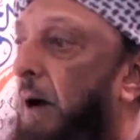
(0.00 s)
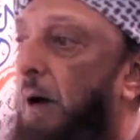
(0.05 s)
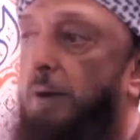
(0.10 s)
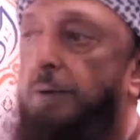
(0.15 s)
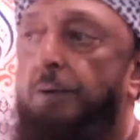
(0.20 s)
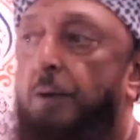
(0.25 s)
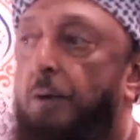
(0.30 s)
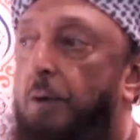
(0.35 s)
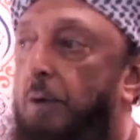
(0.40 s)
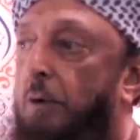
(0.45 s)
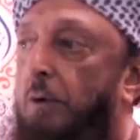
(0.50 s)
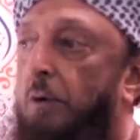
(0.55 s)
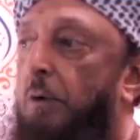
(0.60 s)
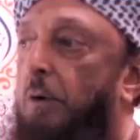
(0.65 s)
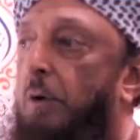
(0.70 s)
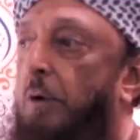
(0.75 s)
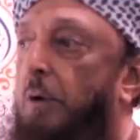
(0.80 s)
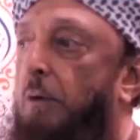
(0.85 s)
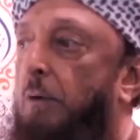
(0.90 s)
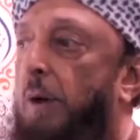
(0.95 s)
on the
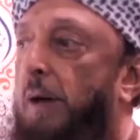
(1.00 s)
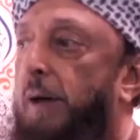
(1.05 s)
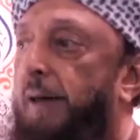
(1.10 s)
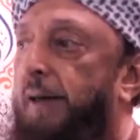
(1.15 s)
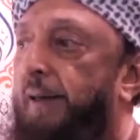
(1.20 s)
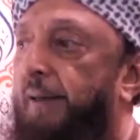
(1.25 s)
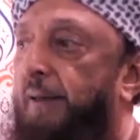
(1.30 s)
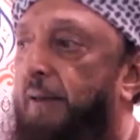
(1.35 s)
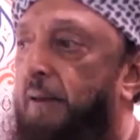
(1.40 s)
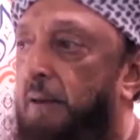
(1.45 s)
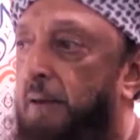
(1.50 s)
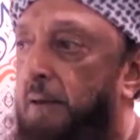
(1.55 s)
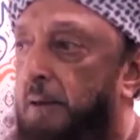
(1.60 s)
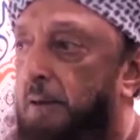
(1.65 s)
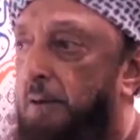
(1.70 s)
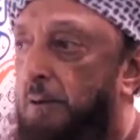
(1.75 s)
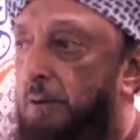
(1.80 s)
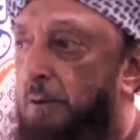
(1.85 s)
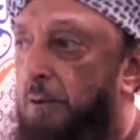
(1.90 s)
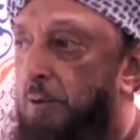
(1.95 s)
whole
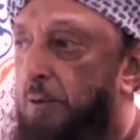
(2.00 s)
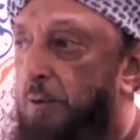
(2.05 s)
world.